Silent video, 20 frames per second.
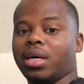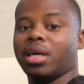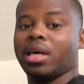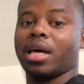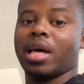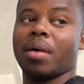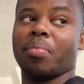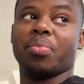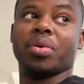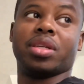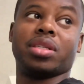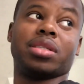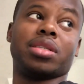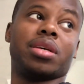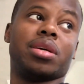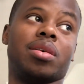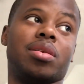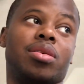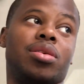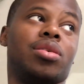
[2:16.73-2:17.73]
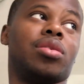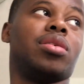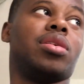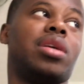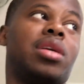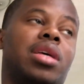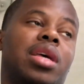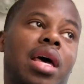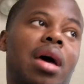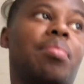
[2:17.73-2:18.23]
Epicenter.
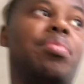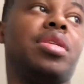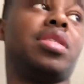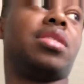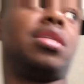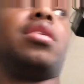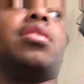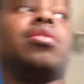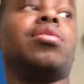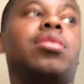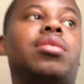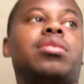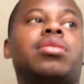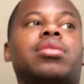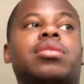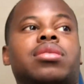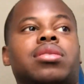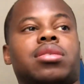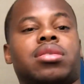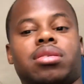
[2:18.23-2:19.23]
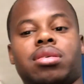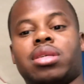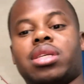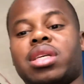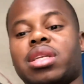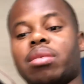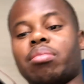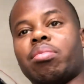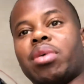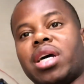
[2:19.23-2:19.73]
So get
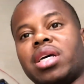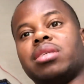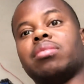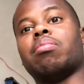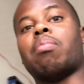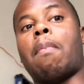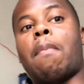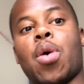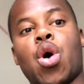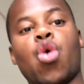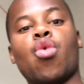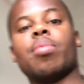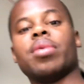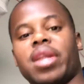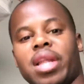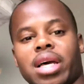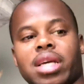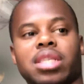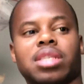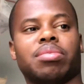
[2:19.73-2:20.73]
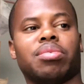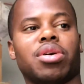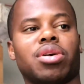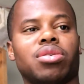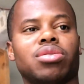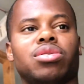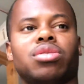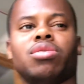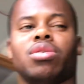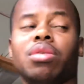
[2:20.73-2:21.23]
the bass booming like it's
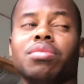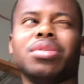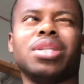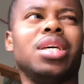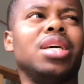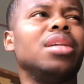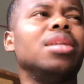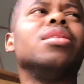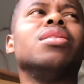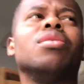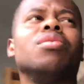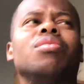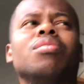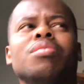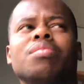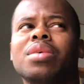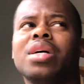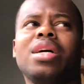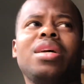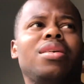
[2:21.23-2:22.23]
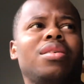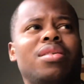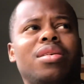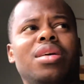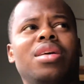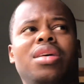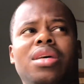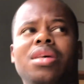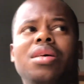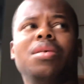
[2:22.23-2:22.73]
supposed to. It was hitting though,
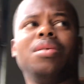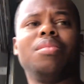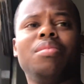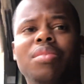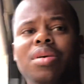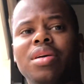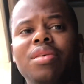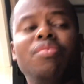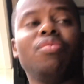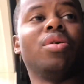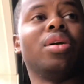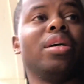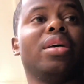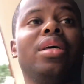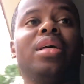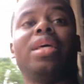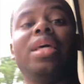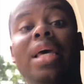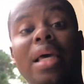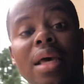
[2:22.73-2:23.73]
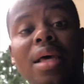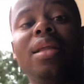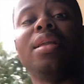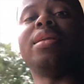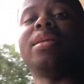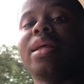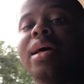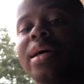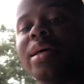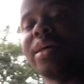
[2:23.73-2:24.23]
but it wasn't hitting
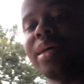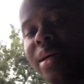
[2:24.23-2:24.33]
like it